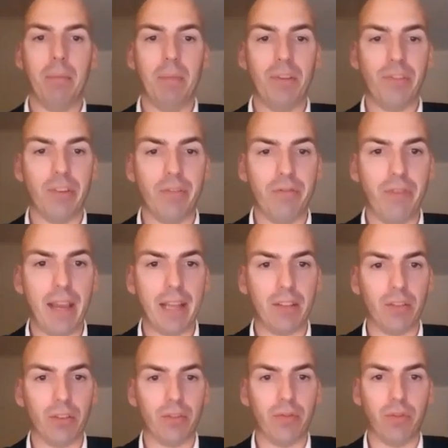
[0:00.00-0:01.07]
emission
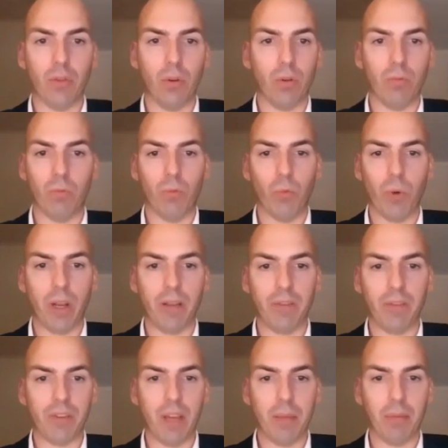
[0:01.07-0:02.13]
factors for
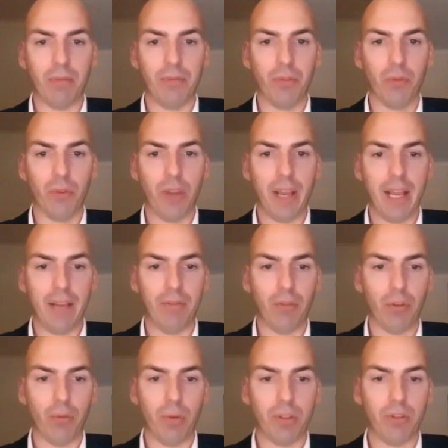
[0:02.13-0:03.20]
whatever type of fuel you
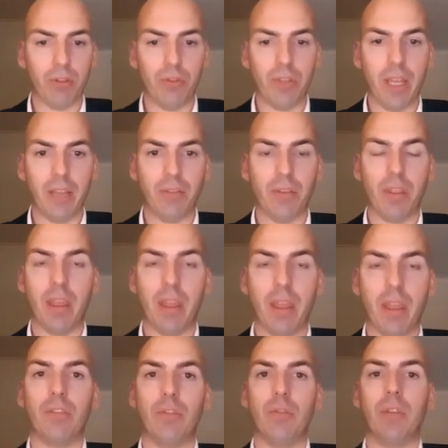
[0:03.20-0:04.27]
have, or you want to change
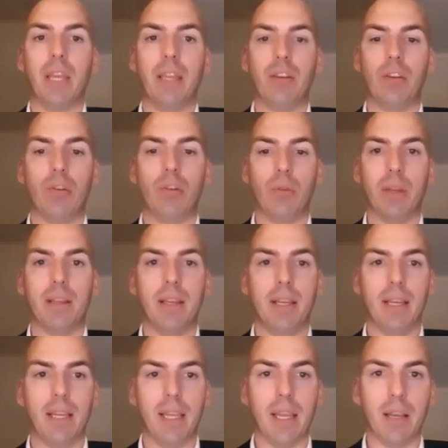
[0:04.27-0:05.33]
things, you can do it
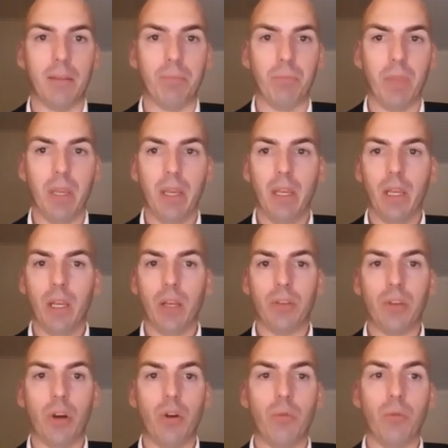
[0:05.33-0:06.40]
here.
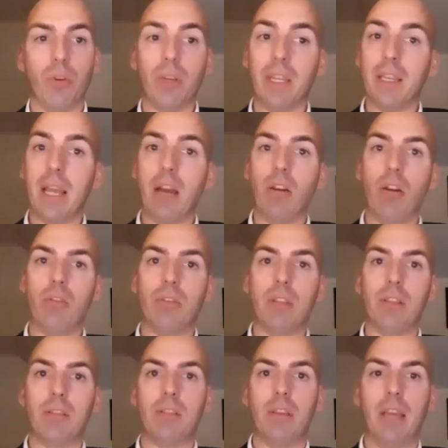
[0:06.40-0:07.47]
So you can
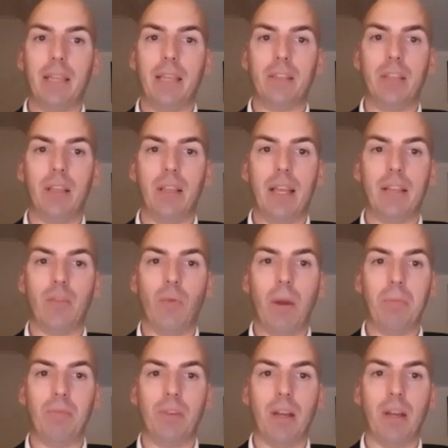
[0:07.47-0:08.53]
download this Excel at the
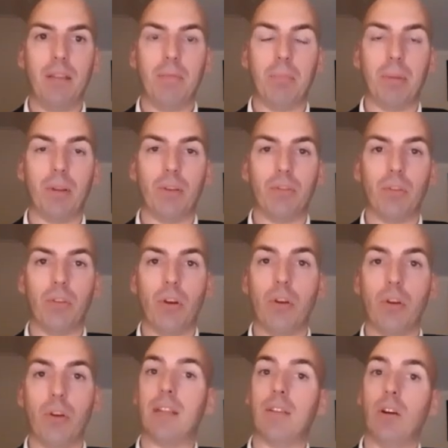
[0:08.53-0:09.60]
website, but also
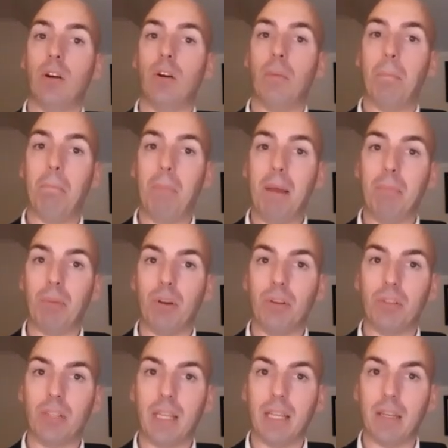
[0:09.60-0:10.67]
note that
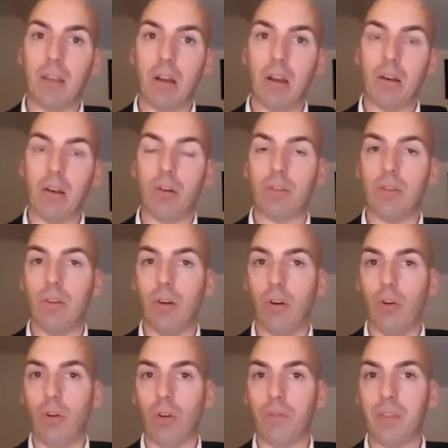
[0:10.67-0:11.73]
members can download
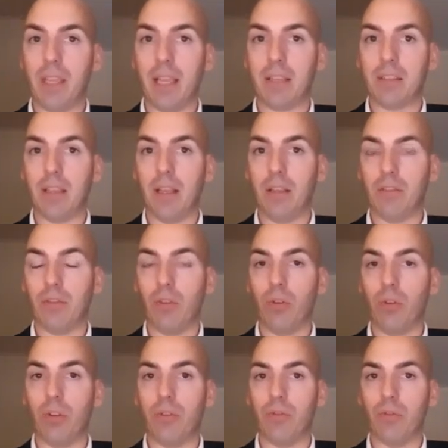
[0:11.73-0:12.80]
all of the Excels,
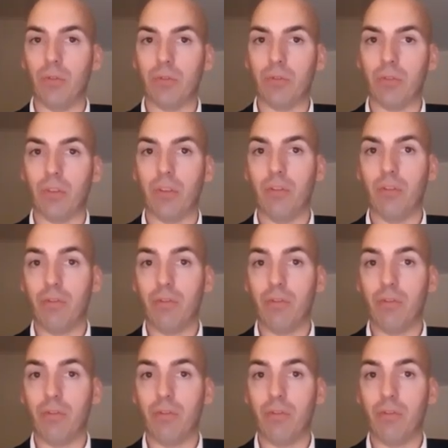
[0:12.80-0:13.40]
all the tools